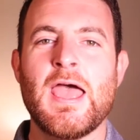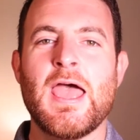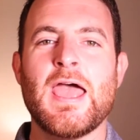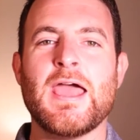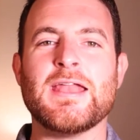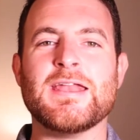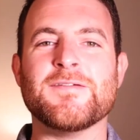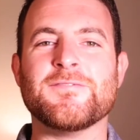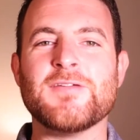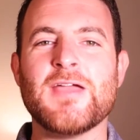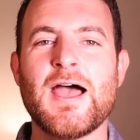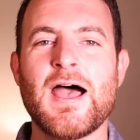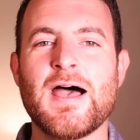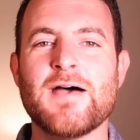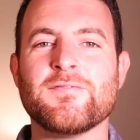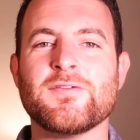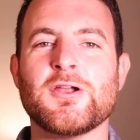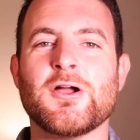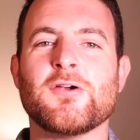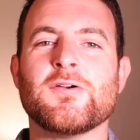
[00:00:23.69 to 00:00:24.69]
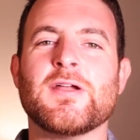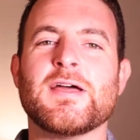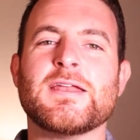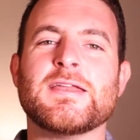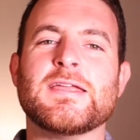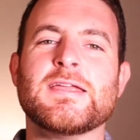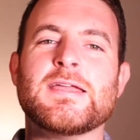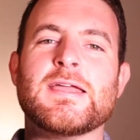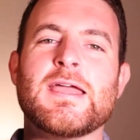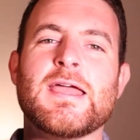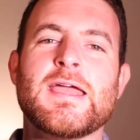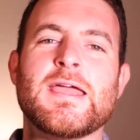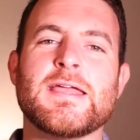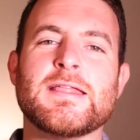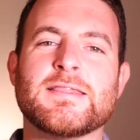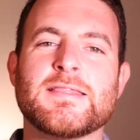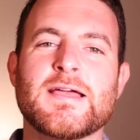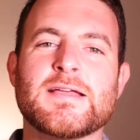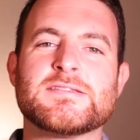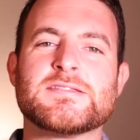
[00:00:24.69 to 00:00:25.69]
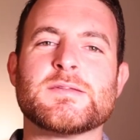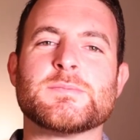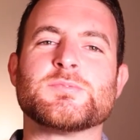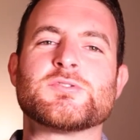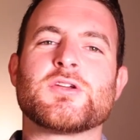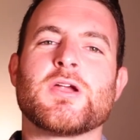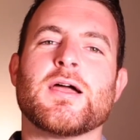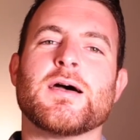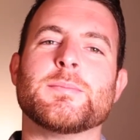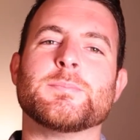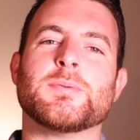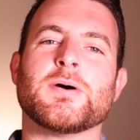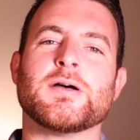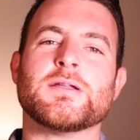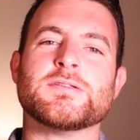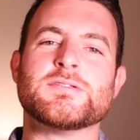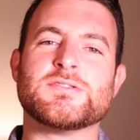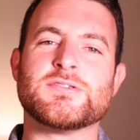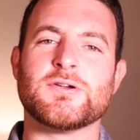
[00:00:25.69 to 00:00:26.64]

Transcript: And if you haven't already, hit that subscribe button,